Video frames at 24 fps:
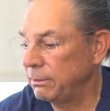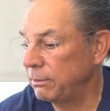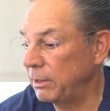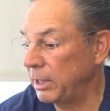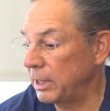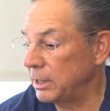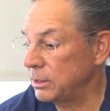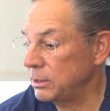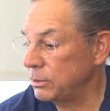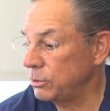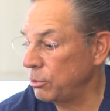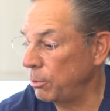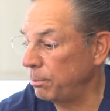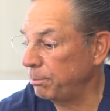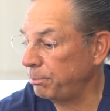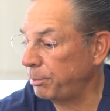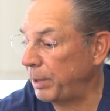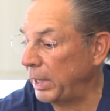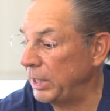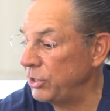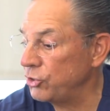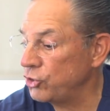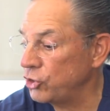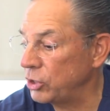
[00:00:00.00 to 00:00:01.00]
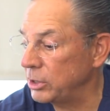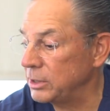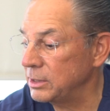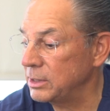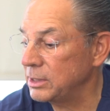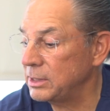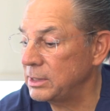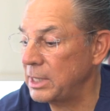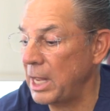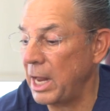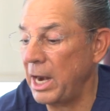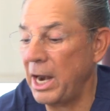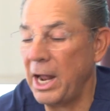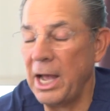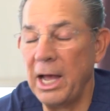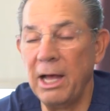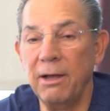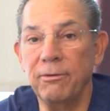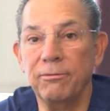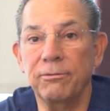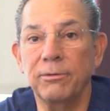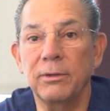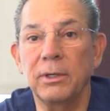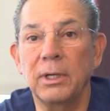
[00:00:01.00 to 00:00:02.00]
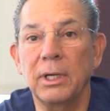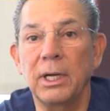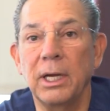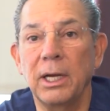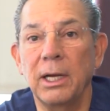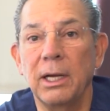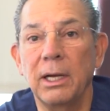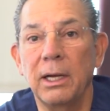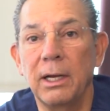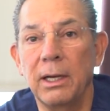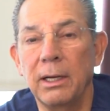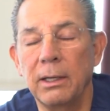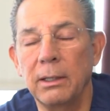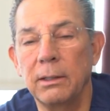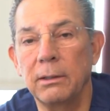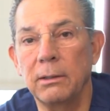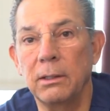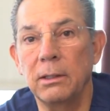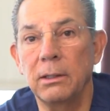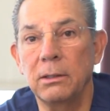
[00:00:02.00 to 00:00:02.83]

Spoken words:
There are some patients that have